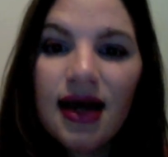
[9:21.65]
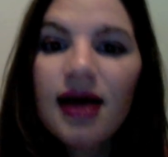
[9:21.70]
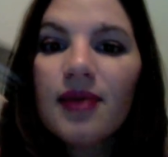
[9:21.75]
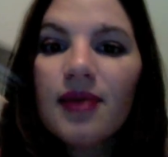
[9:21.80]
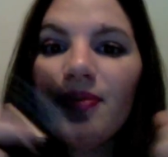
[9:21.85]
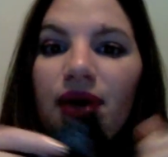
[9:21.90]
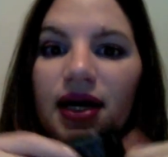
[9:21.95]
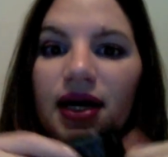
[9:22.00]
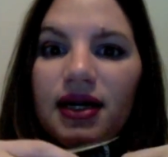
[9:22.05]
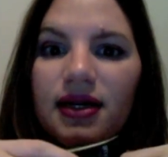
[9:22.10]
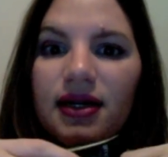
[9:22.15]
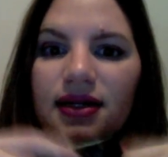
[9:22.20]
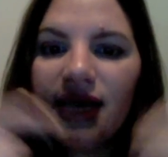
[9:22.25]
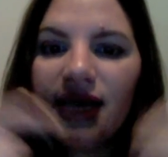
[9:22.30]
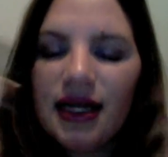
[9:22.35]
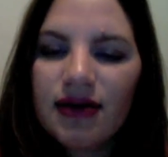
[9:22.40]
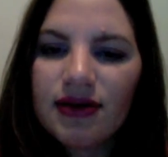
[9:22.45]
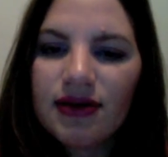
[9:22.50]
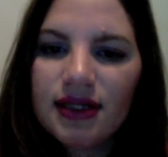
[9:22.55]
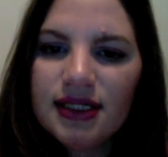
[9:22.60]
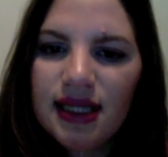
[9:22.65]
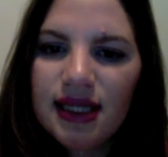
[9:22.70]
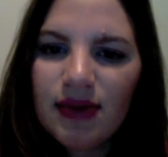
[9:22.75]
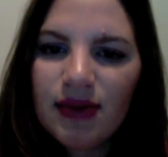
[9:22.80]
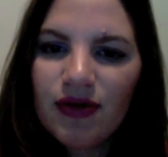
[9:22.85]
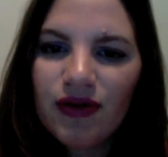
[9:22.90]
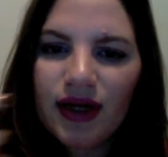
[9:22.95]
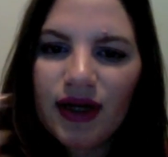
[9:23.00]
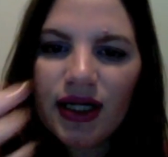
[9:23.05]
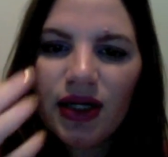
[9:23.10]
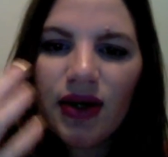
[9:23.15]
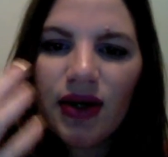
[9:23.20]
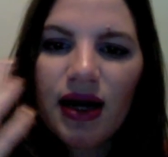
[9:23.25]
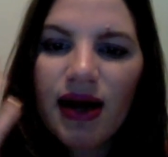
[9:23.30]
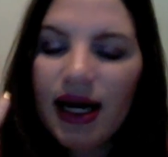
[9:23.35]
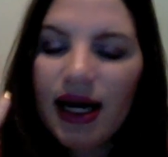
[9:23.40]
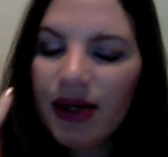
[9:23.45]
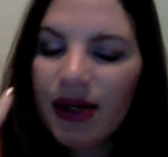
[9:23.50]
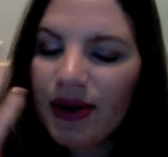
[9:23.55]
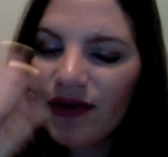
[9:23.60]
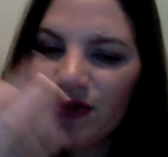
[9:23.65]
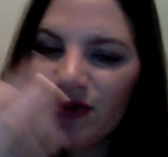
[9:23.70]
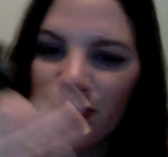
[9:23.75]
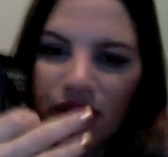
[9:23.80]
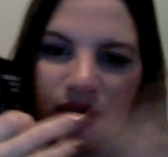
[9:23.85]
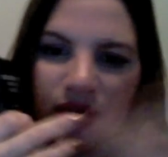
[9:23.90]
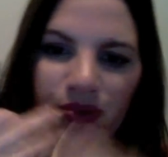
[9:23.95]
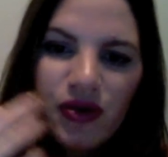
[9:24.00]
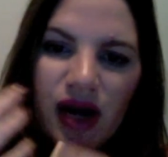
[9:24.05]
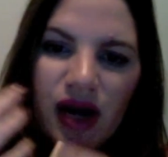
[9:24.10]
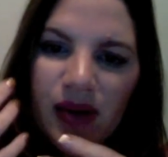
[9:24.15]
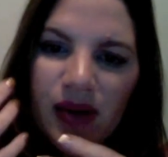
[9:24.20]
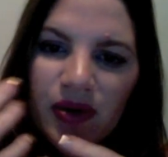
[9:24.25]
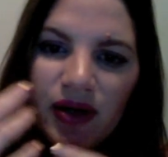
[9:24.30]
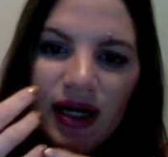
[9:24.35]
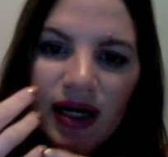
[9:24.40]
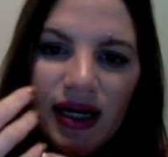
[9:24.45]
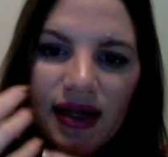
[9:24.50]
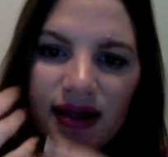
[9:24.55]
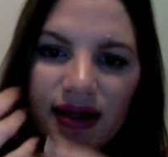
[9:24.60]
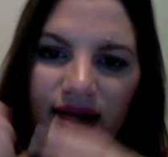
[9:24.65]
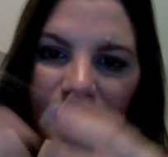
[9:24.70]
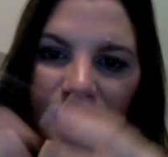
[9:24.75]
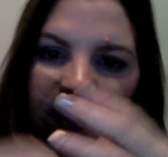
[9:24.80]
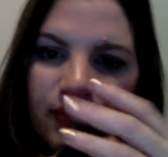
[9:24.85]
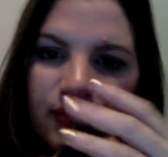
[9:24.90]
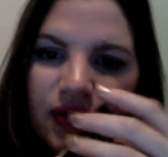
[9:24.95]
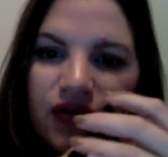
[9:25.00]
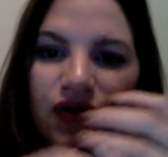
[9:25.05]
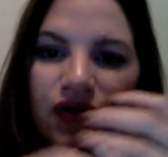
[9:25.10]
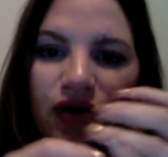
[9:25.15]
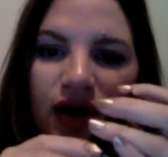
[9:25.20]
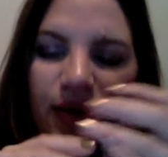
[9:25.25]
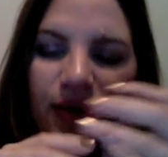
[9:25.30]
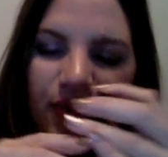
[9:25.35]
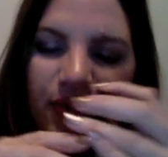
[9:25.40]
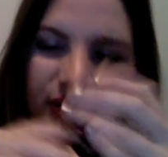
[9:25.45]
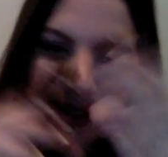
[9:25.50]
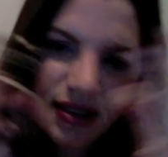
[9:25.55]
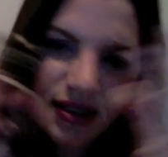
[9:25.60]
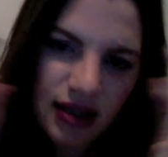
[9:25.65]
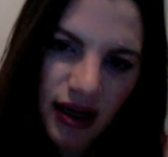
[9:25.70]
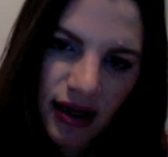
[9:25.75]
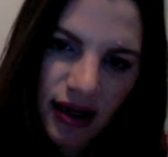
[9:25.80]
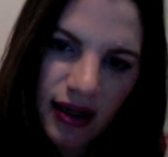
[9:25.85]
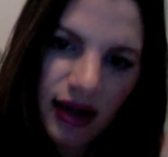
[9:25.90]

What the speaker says: But later in the day before I go out, I don't have to put on primer or anything before I put this on.